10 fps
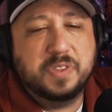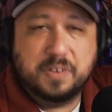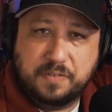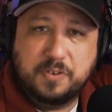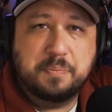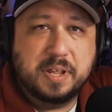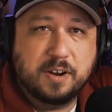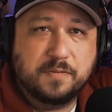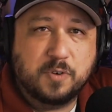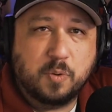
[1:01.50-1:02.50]
If you've been
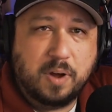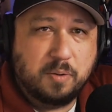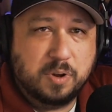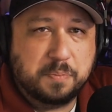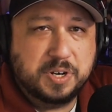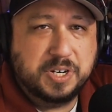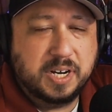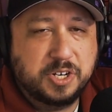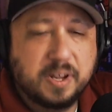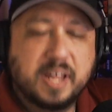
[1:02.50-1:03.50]
here for a while, I want to
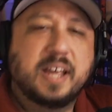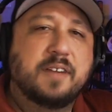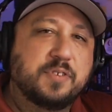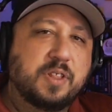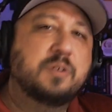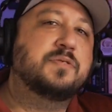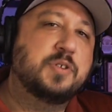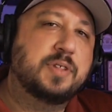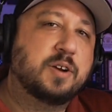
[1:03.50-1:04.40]
appreciate you. And for those of you that are